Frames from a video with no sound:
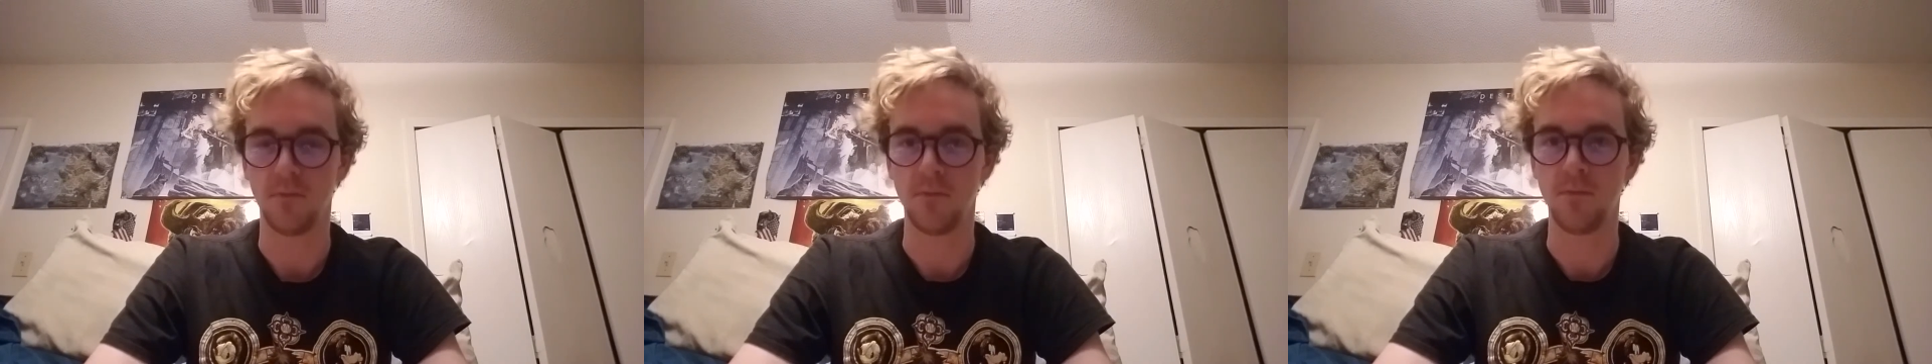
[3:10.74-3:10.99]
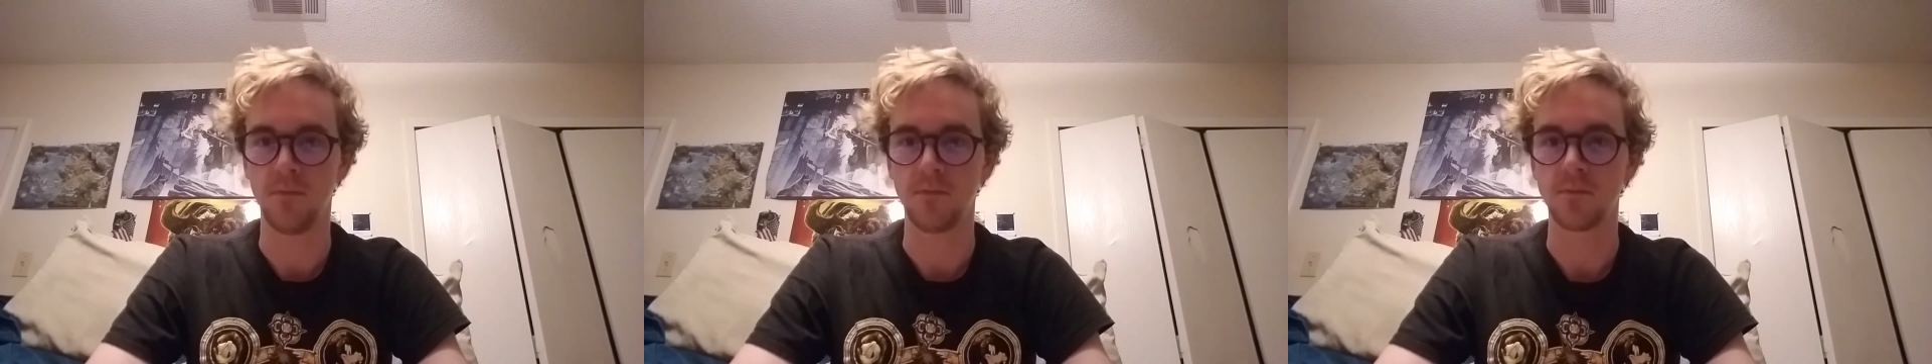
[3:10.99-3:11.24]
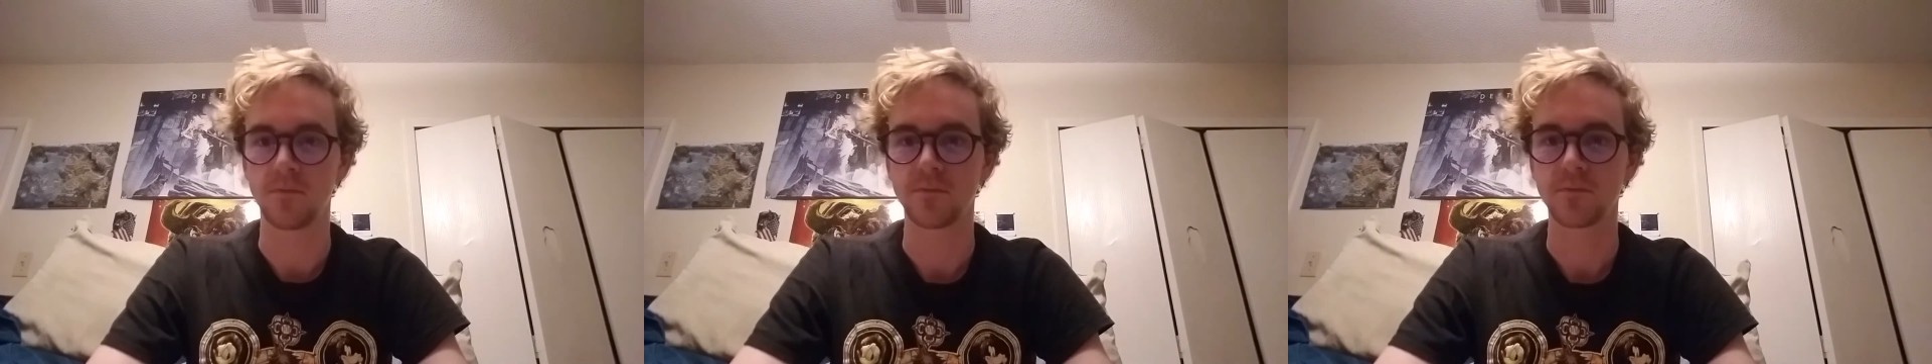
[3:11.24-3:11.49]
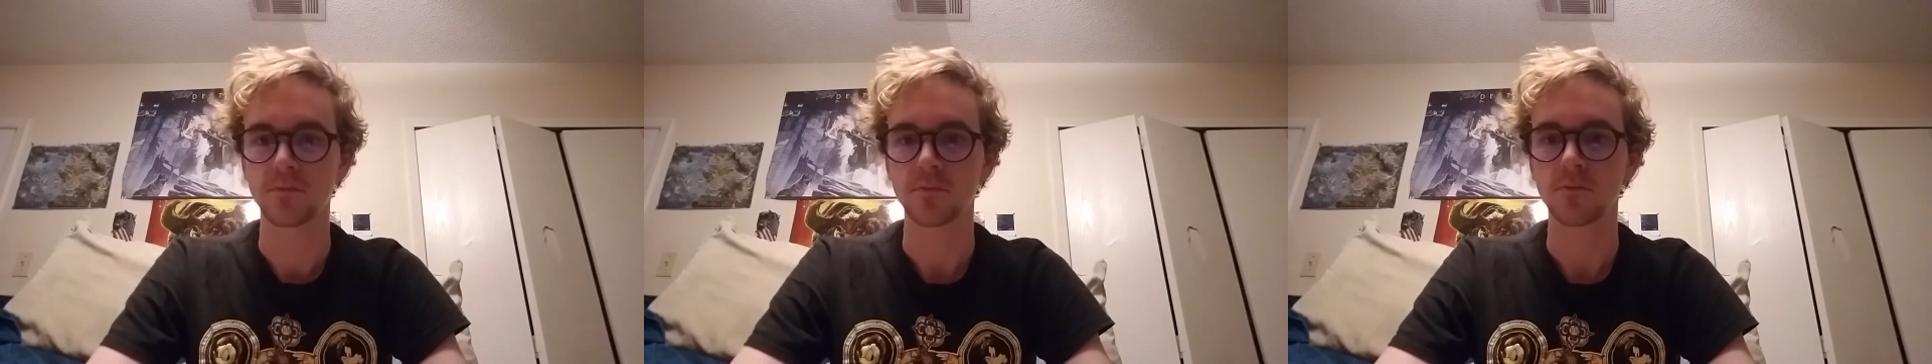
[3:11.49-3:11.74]
it
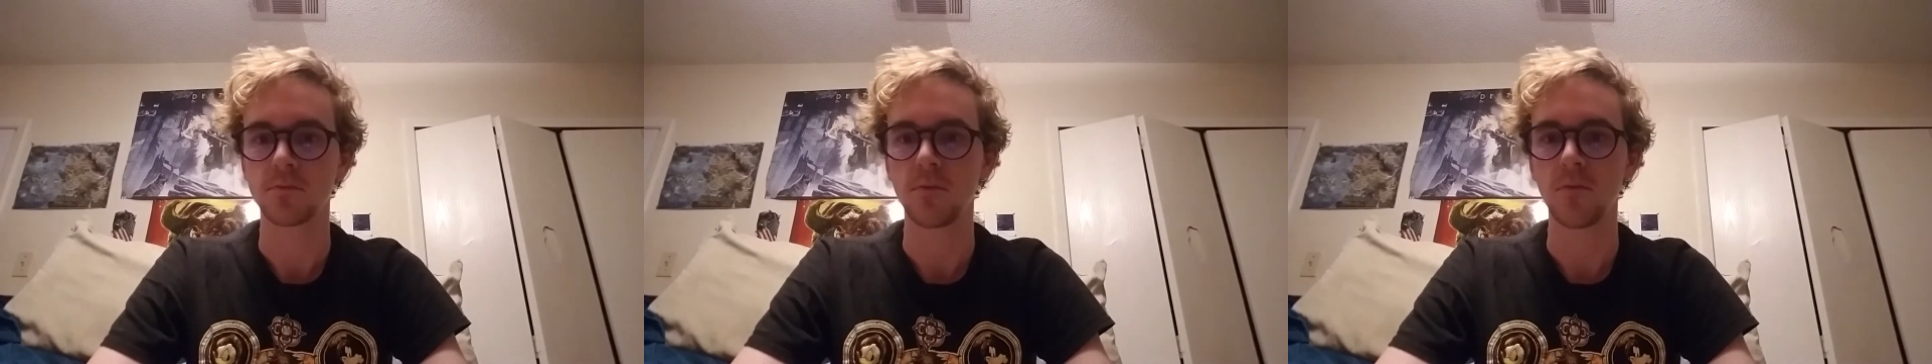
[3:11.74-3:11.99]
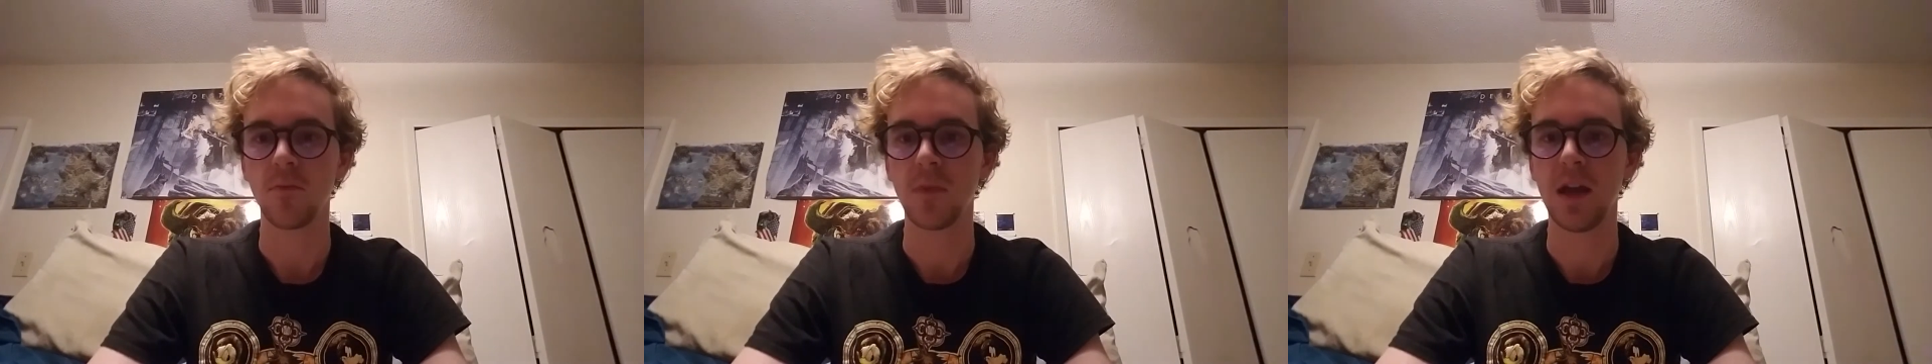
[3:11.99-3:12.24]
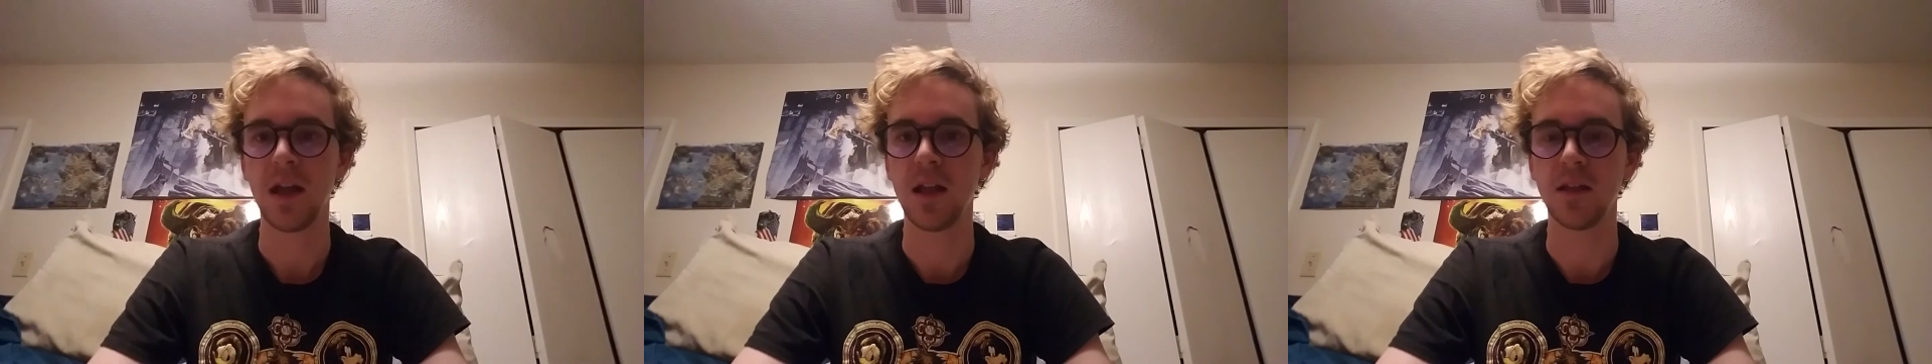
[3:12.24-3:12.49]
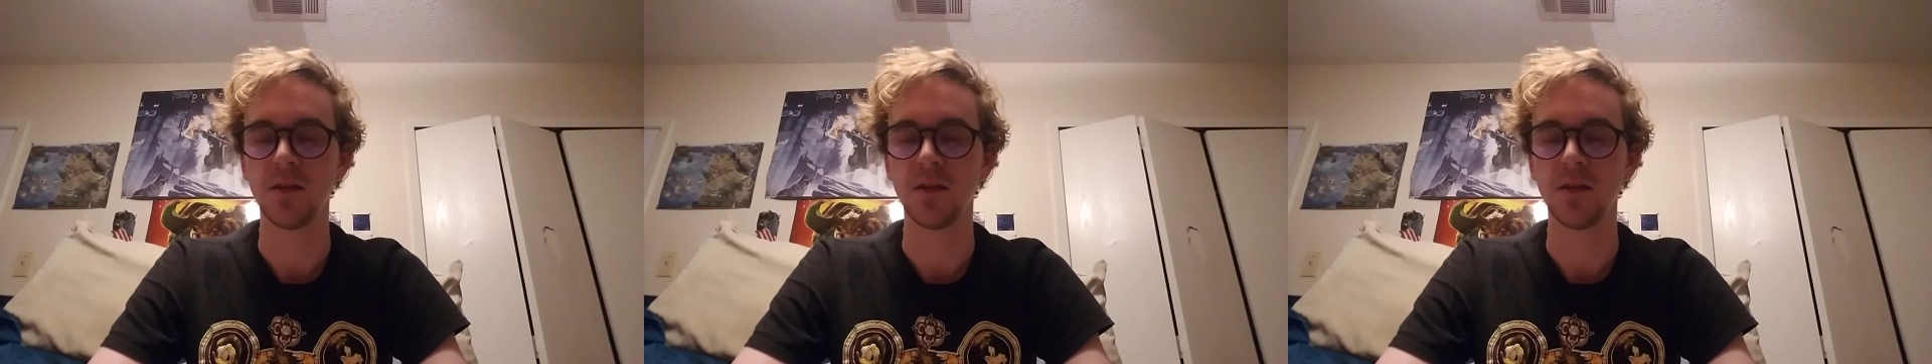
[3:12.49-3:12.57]
is